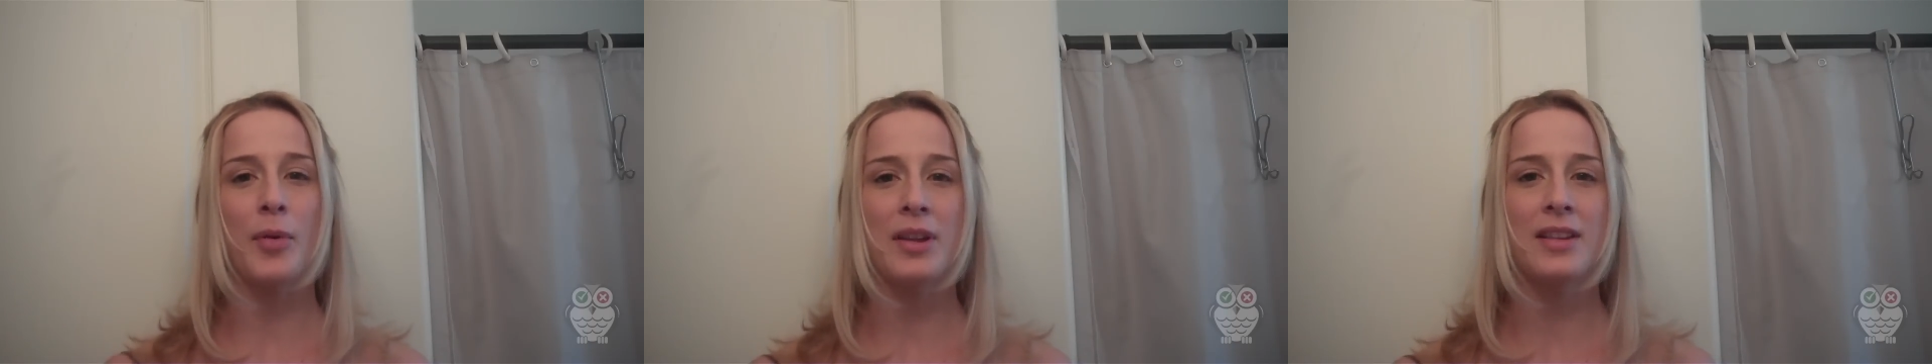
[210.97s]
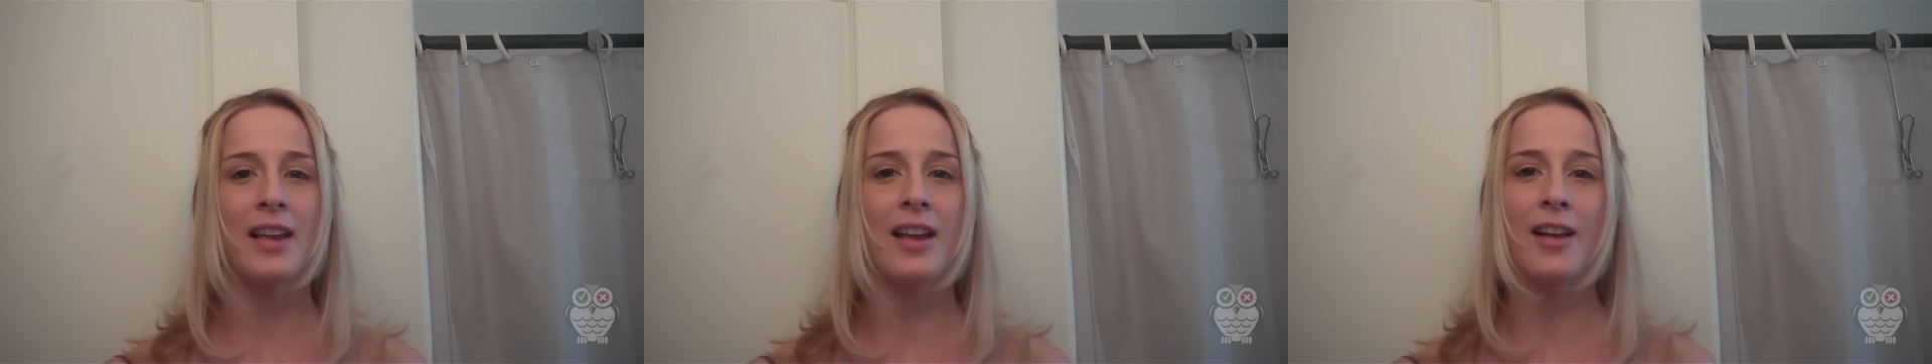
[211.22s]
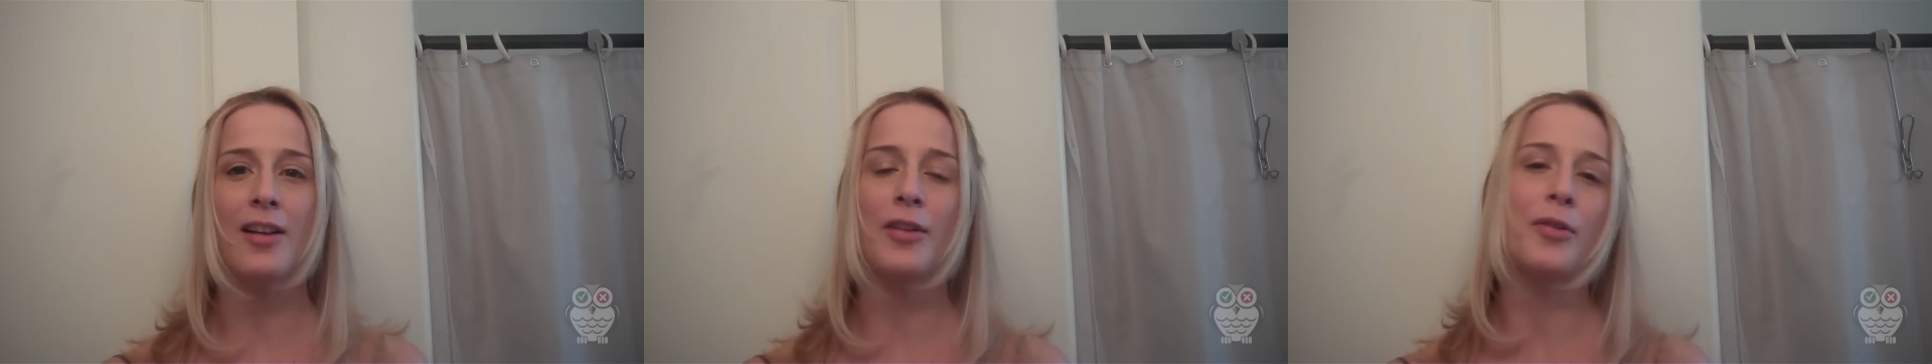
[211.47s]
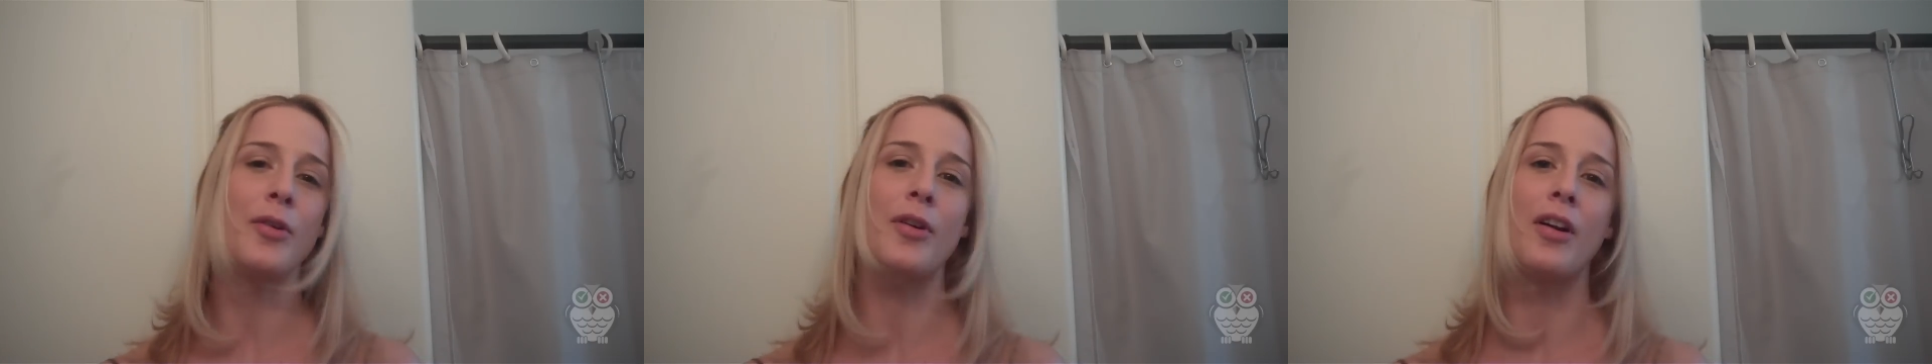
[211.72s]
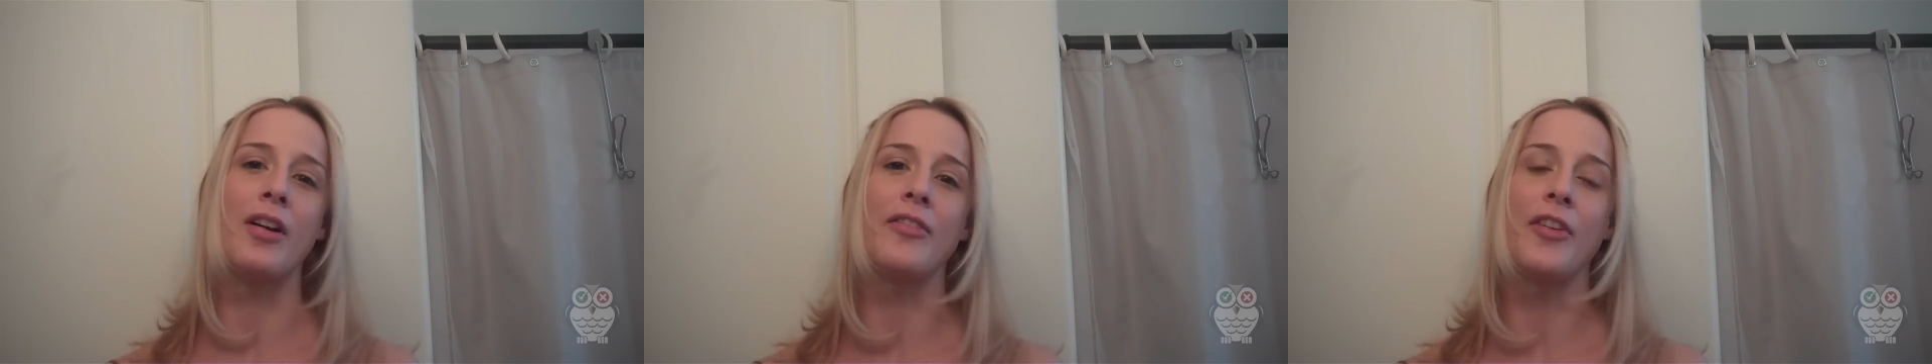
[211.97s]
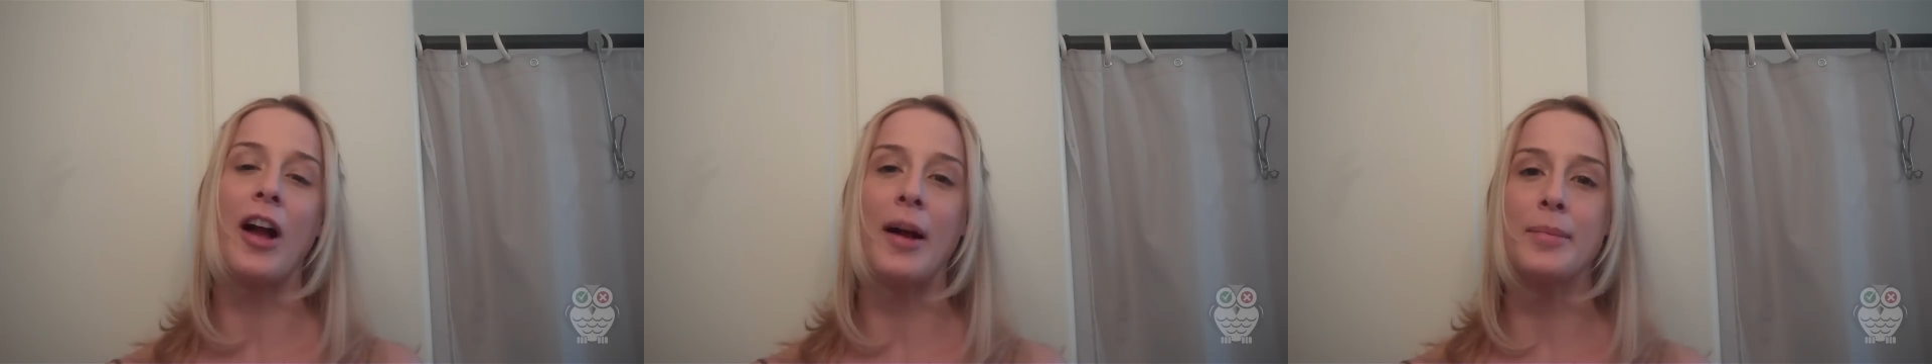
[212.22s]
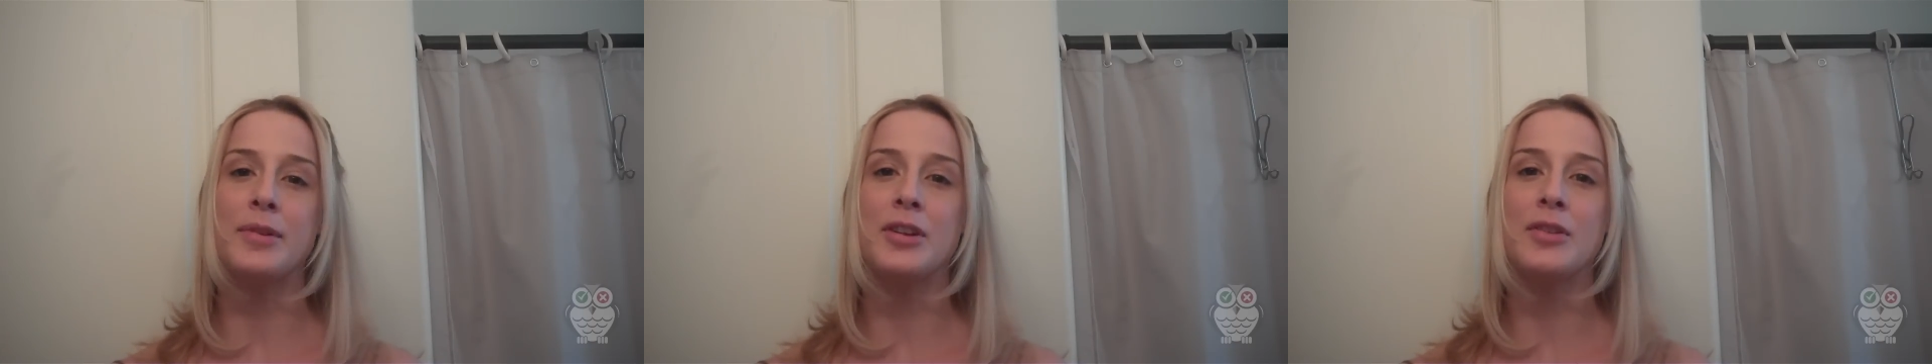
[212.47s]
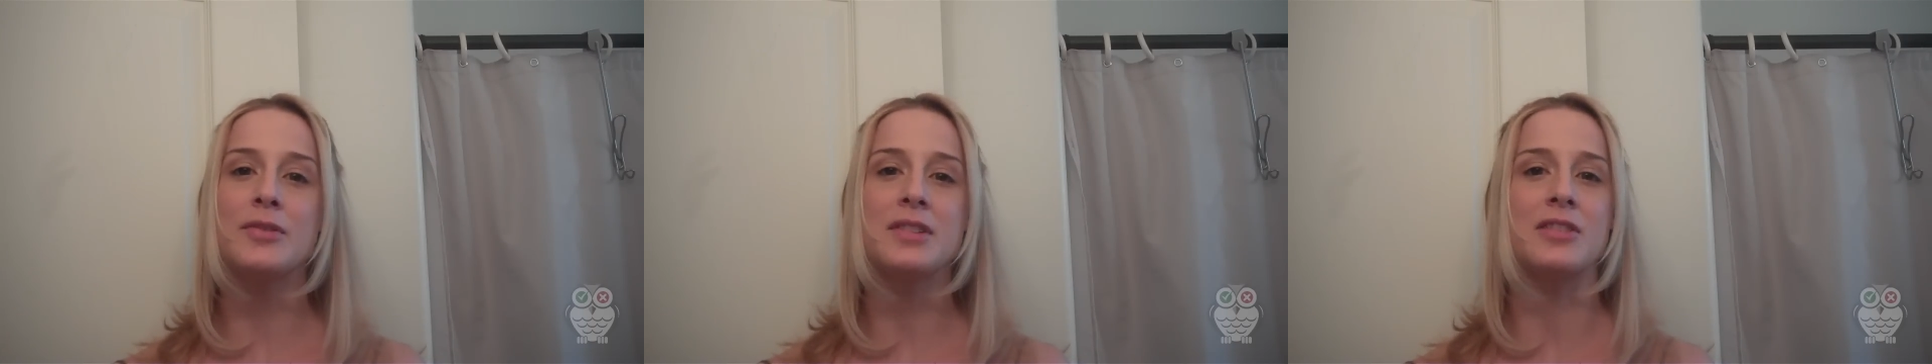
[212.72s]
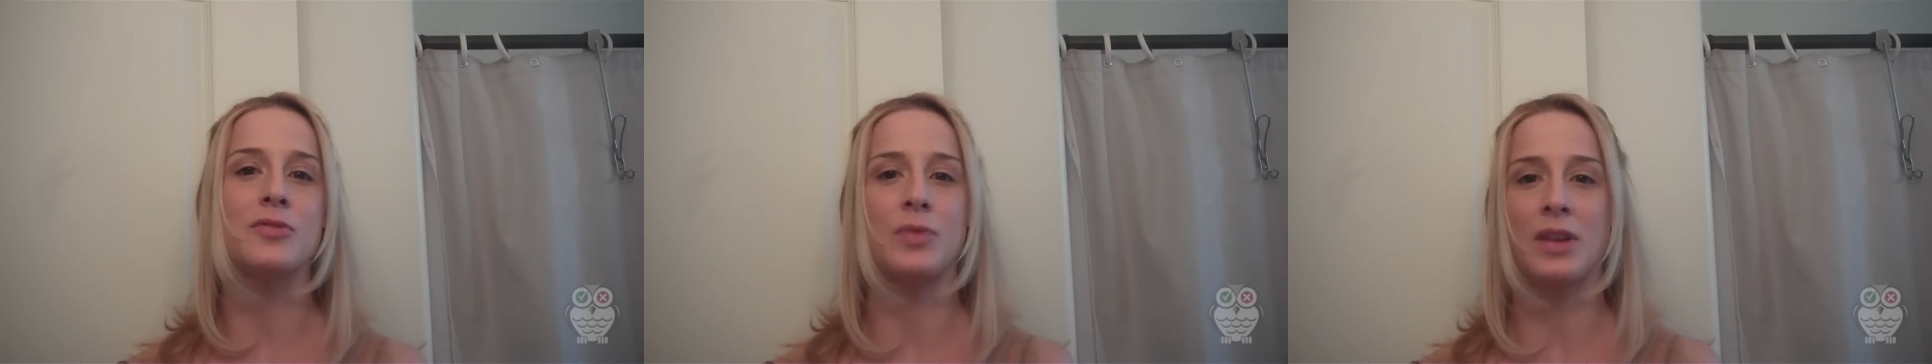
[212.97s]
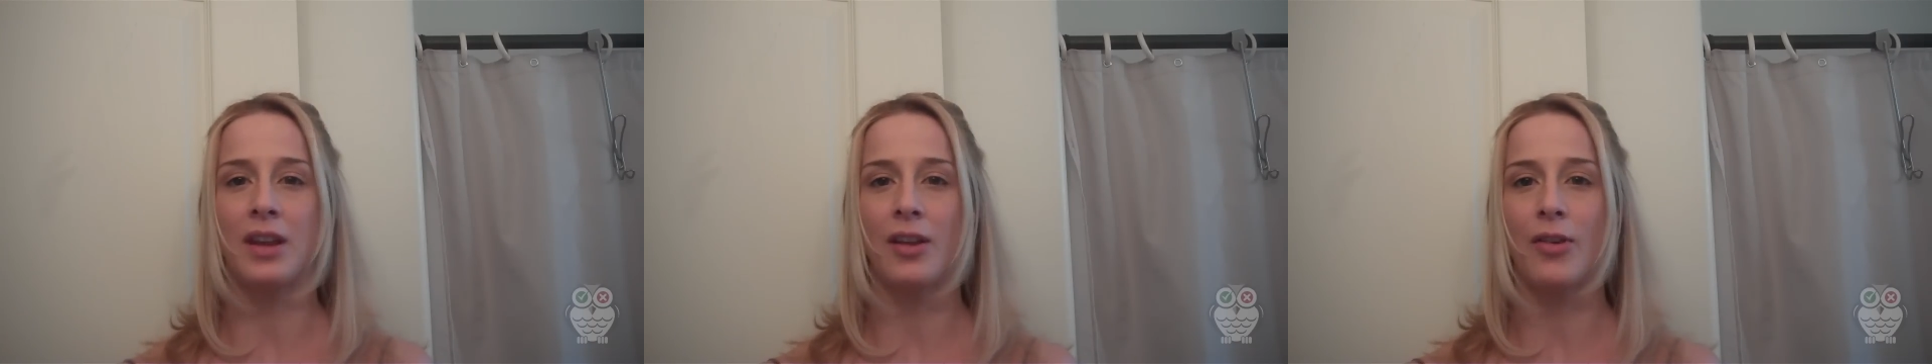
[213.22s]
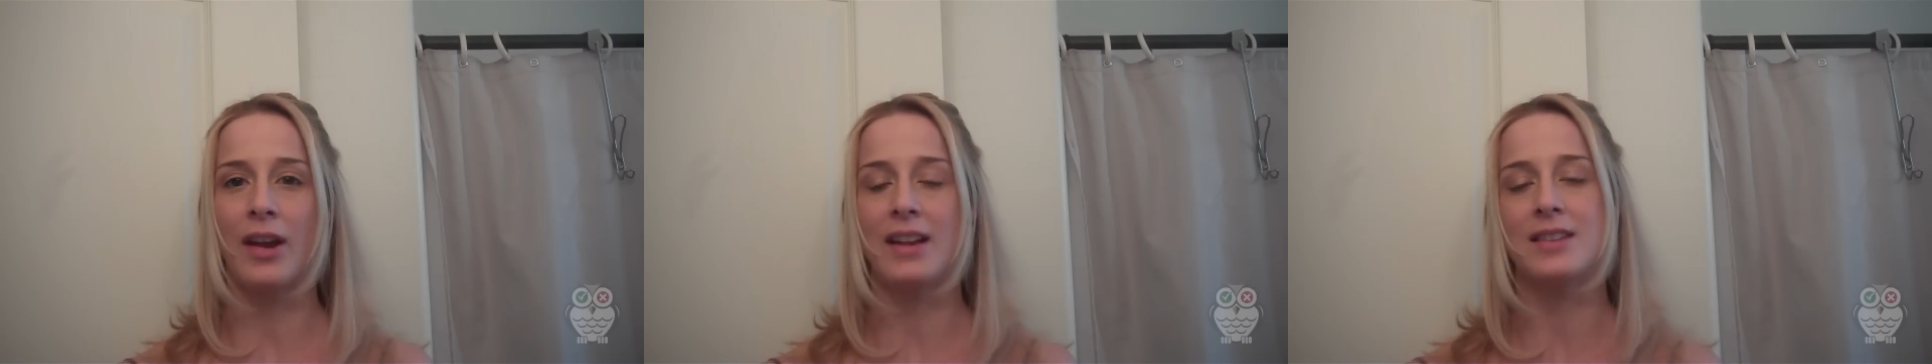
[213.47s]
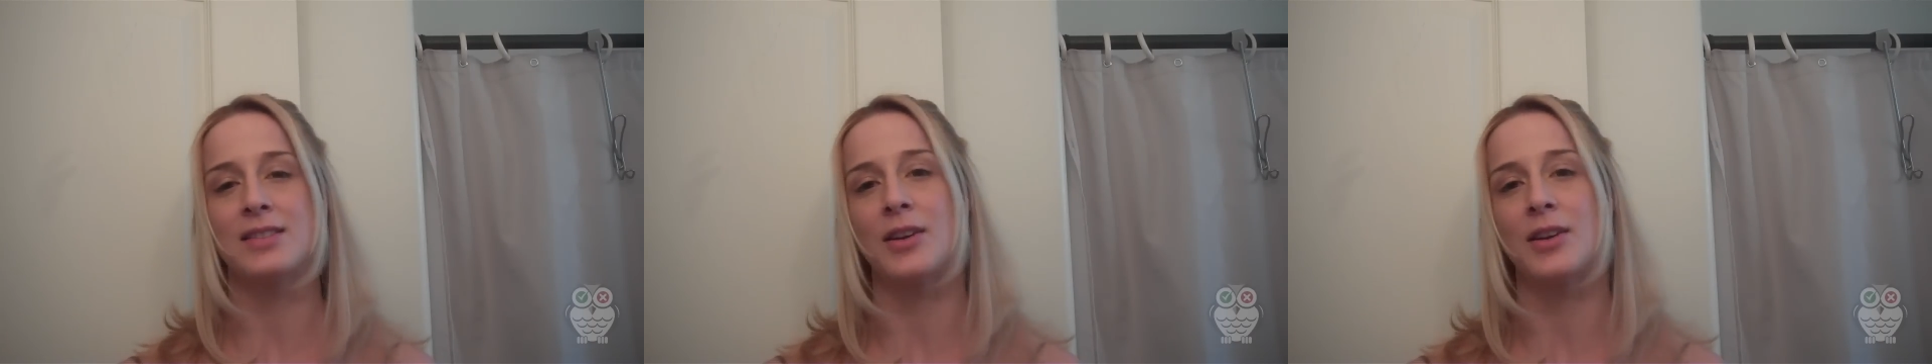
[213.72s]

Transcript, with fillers: ponytail or for updos. It's really great.